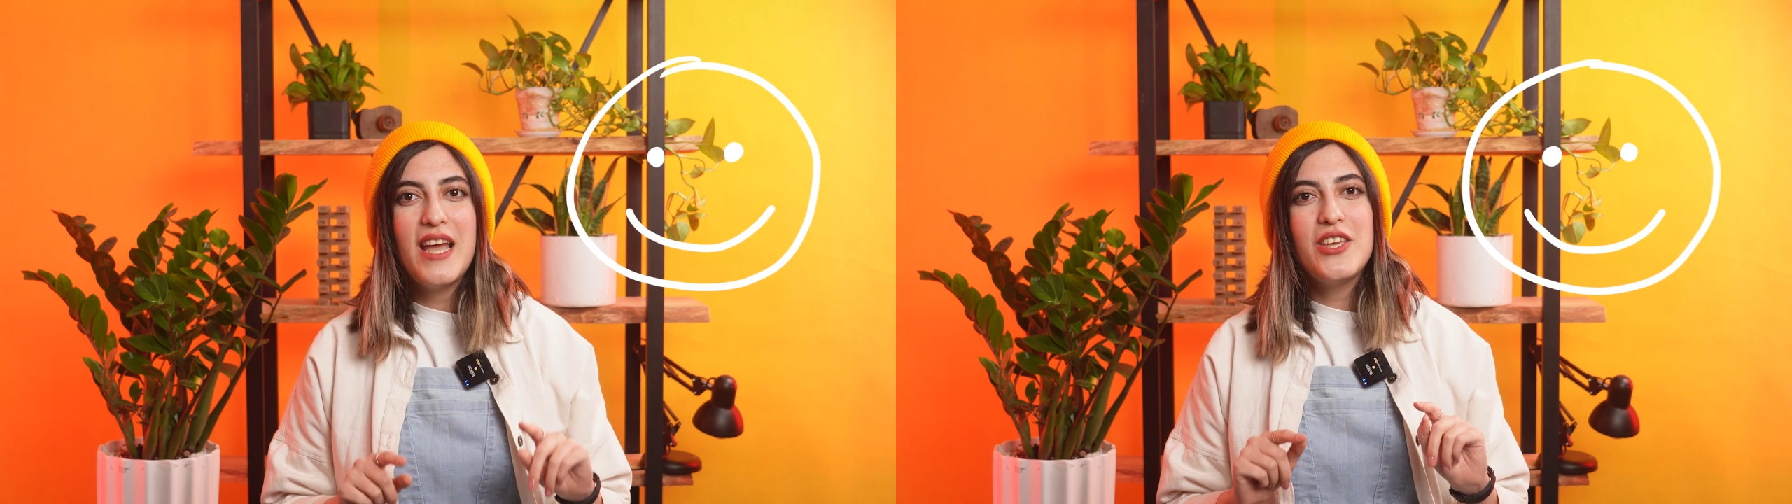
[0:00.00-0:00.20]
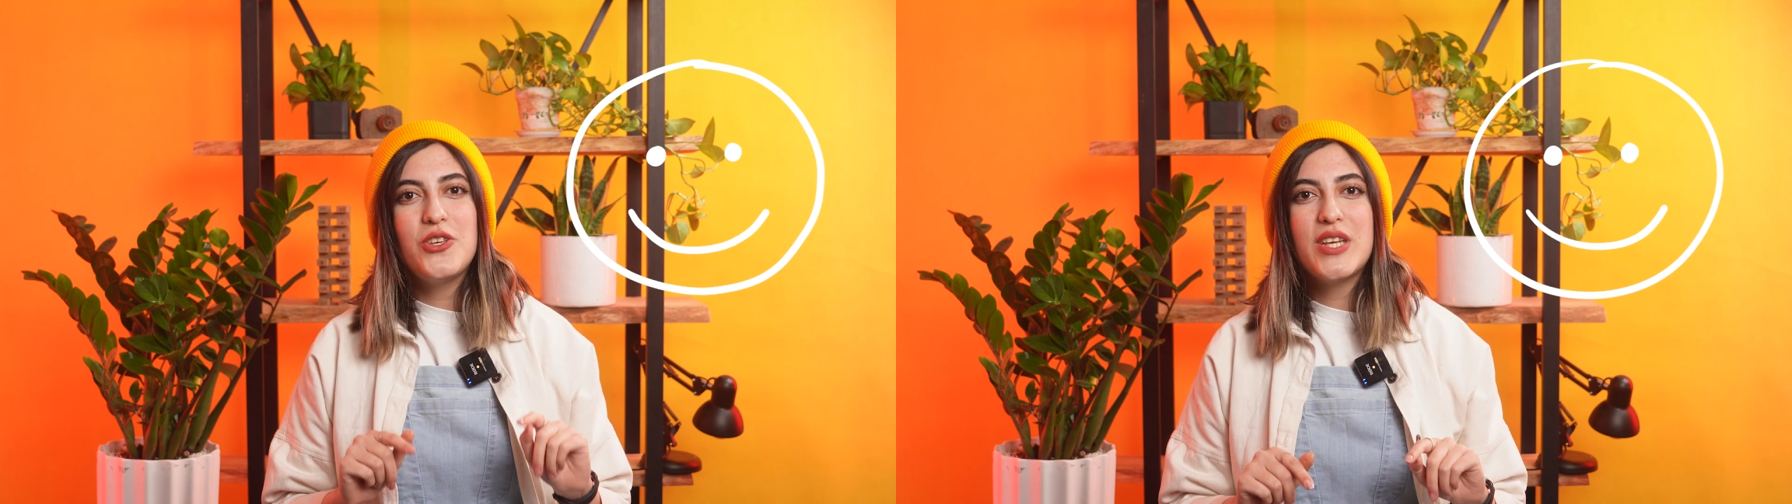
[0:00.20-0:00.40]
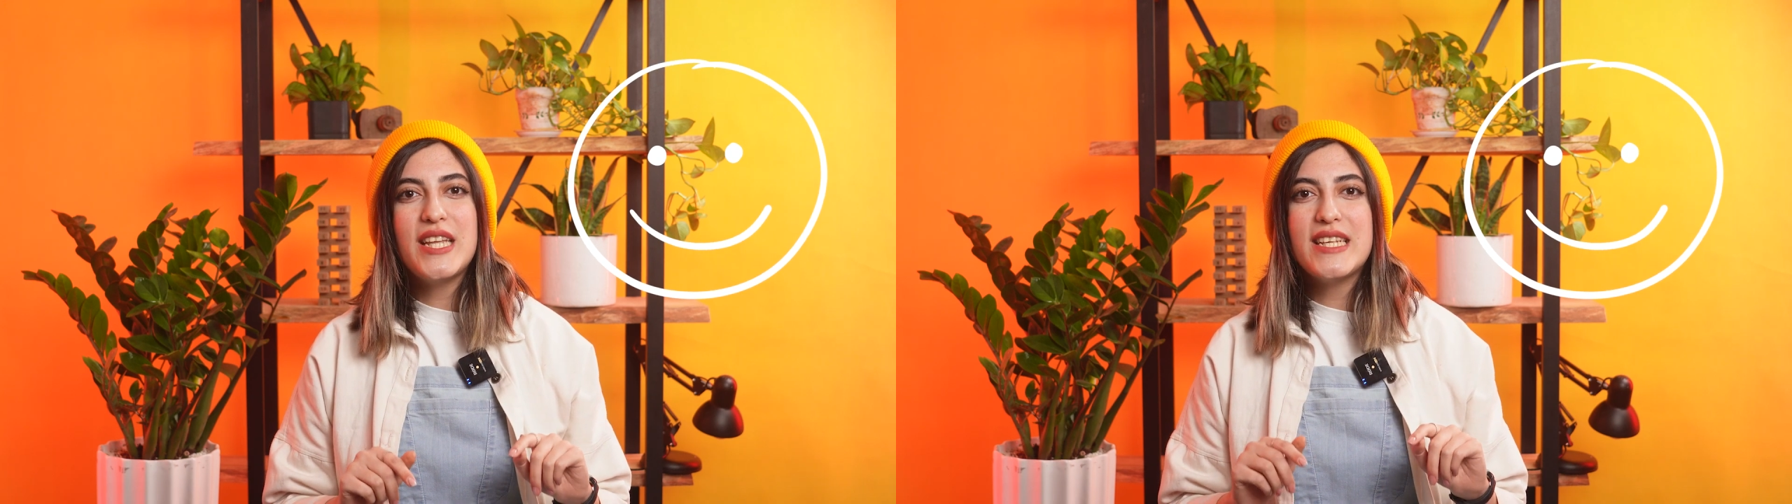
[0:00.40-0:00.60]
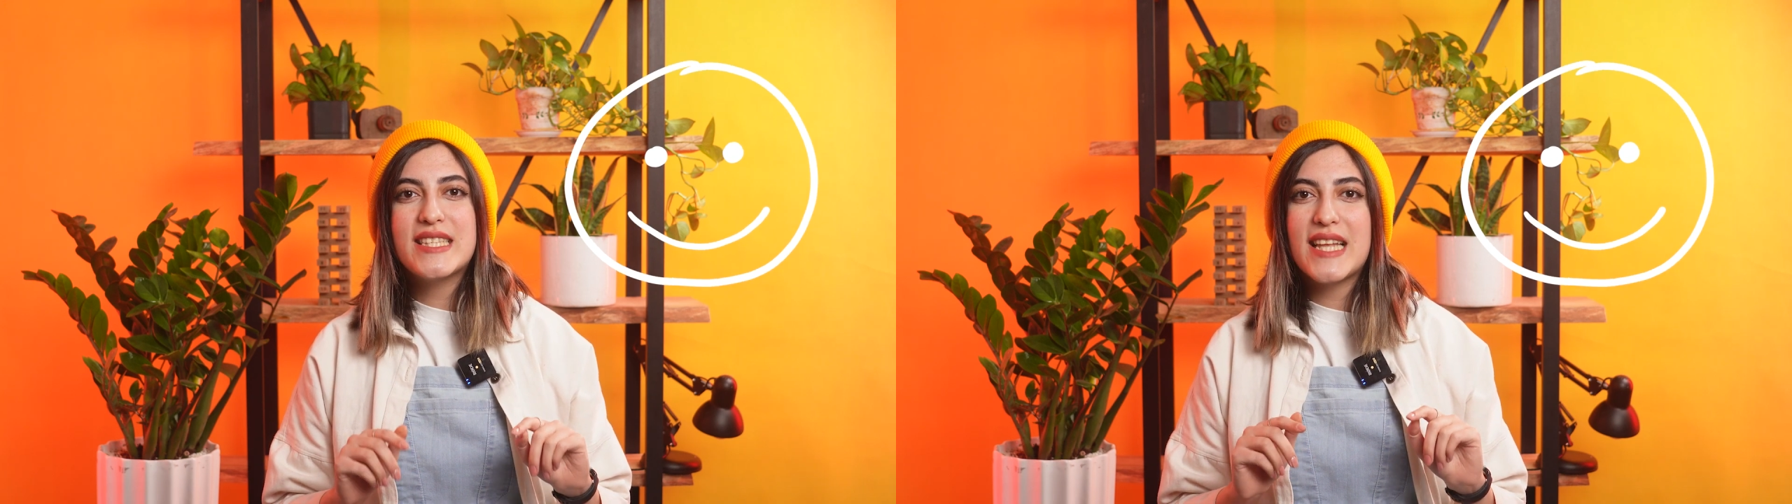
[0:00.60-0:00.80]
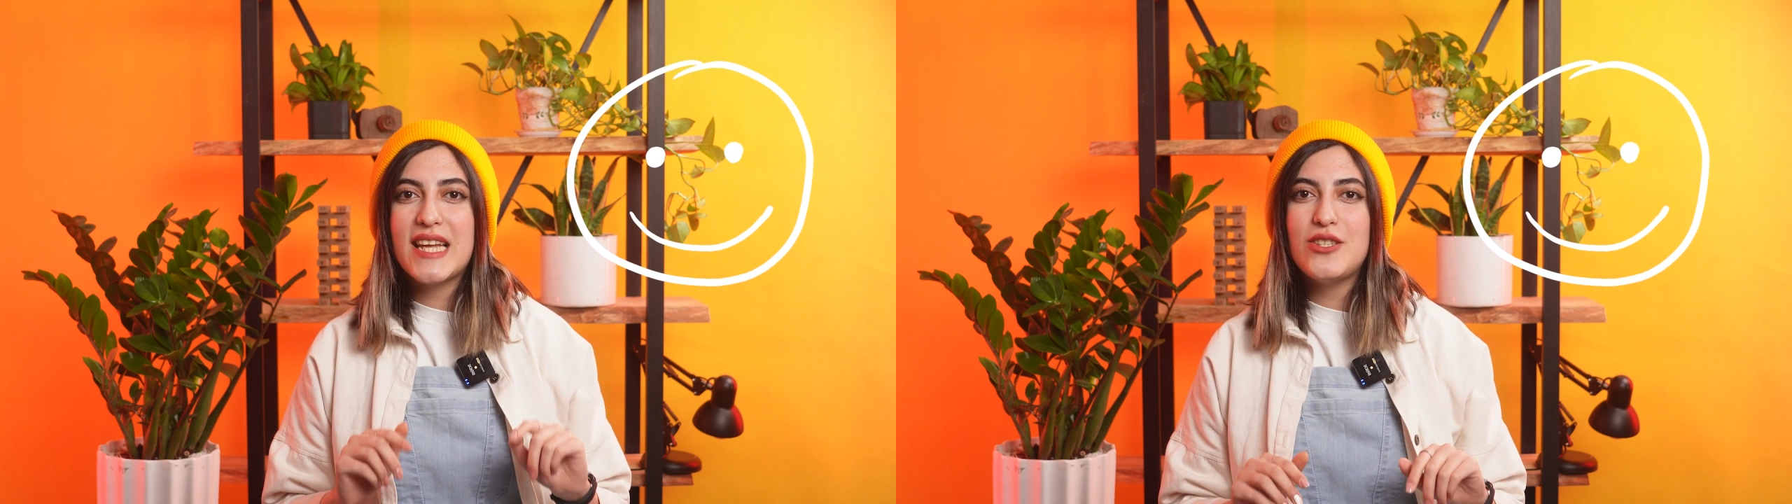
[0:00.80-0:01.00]
you can
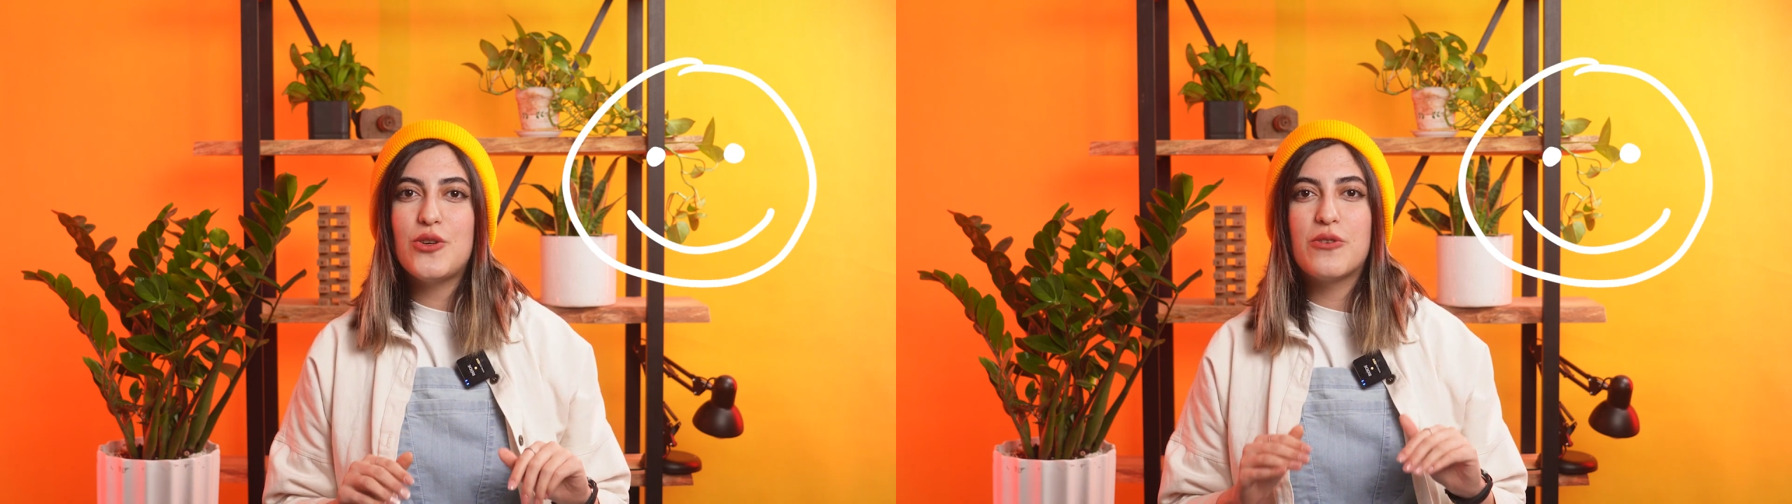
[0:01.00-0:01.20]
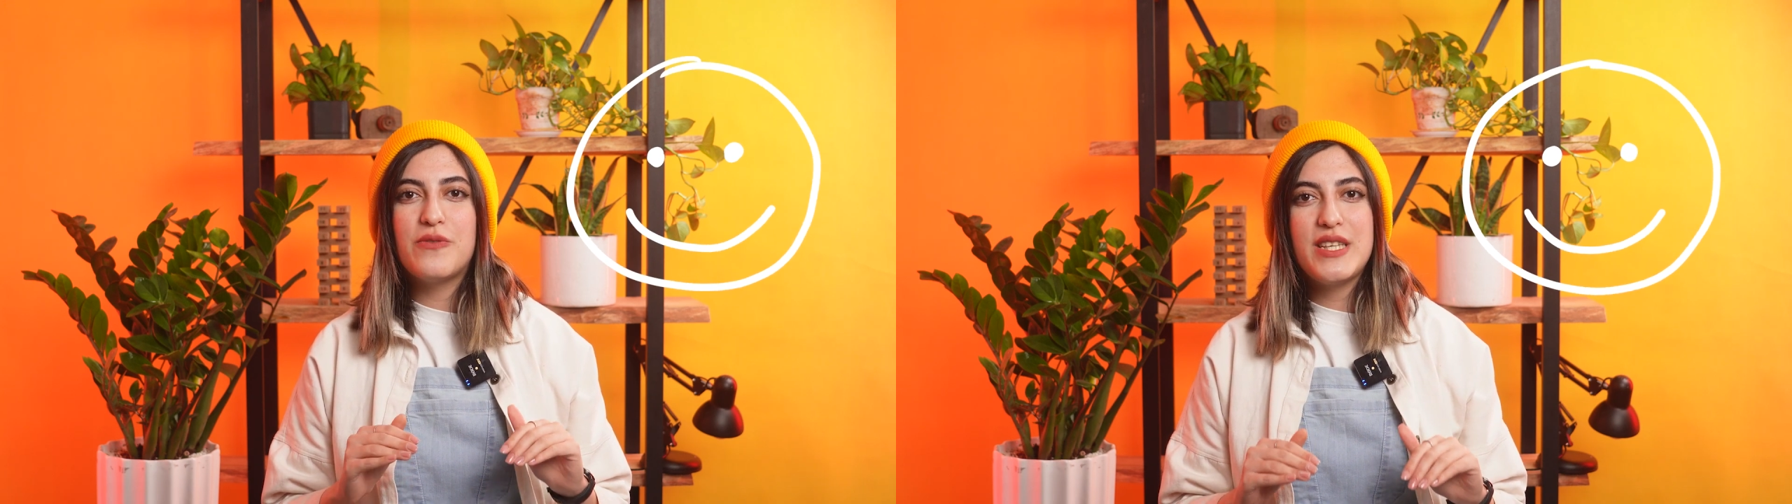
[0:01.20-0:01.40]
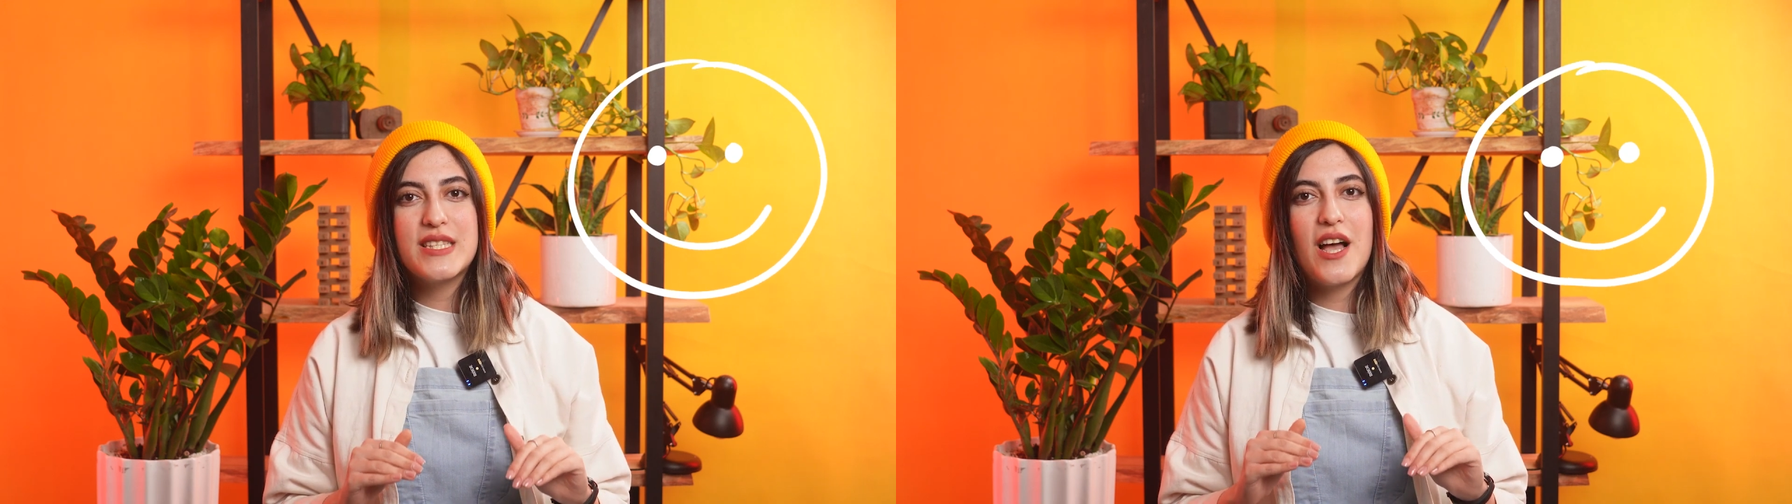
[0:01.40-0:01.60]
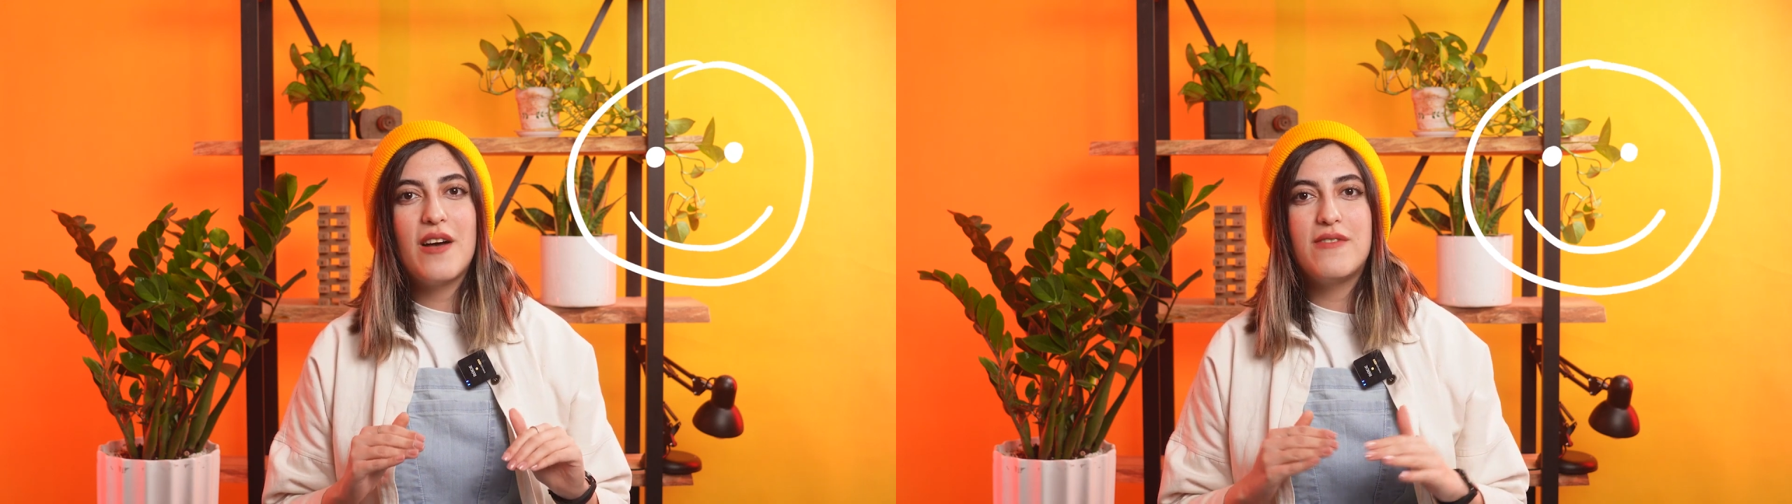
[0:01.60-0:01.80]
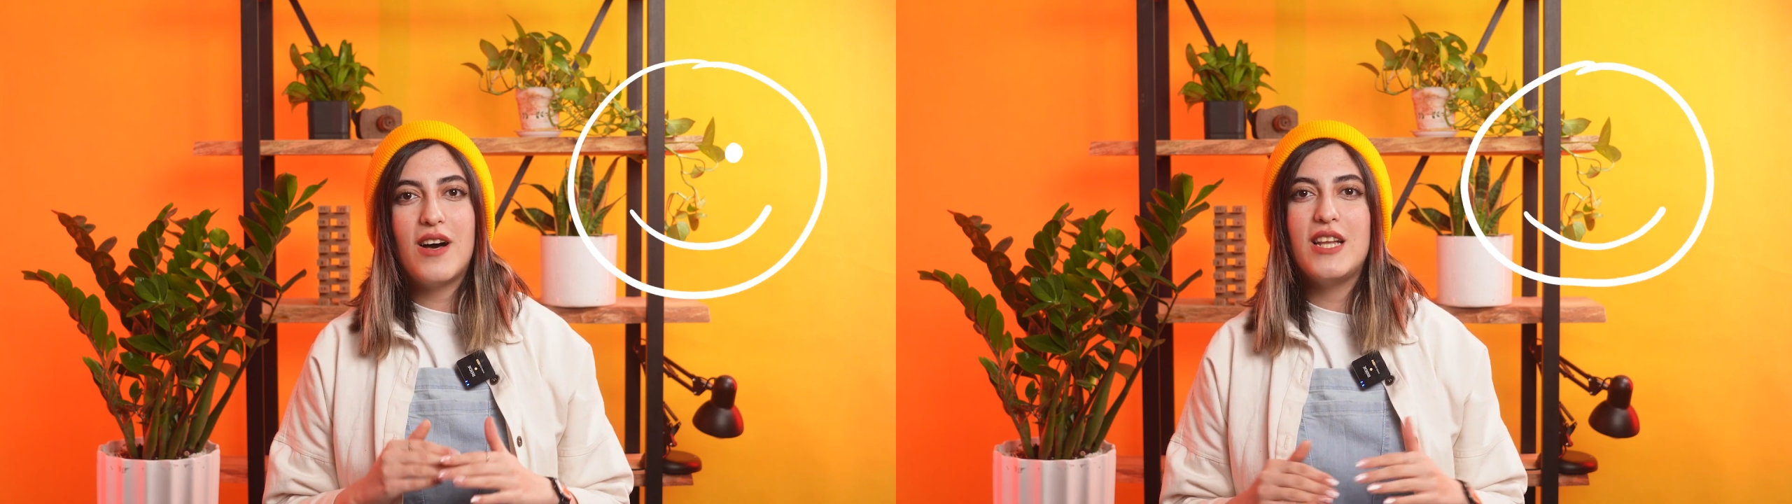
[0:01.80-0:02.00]
extend your visa
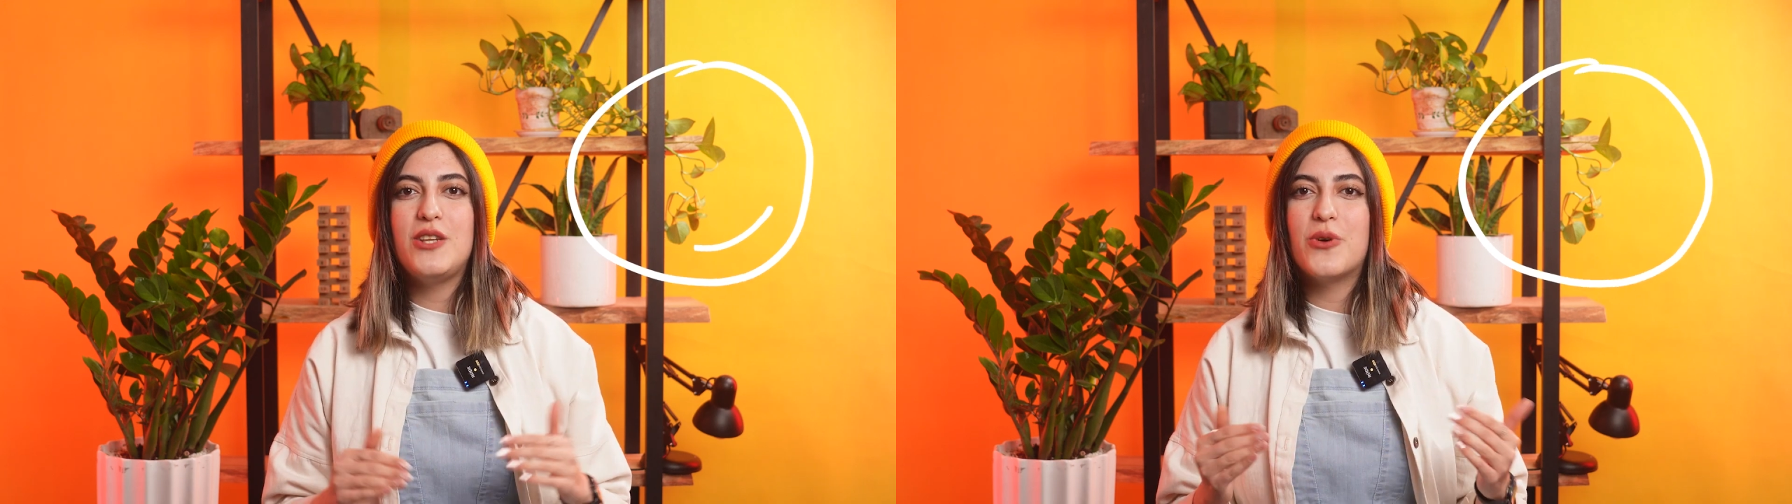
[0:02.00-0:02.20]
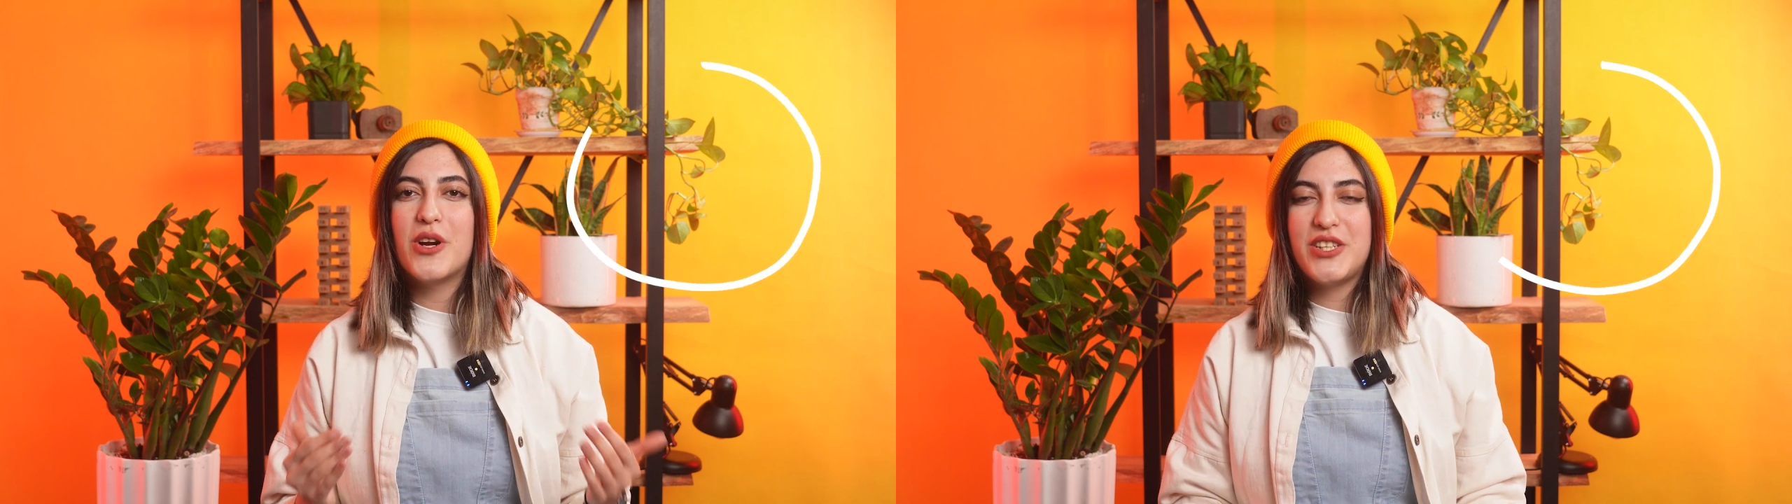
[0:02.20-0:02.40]
while you are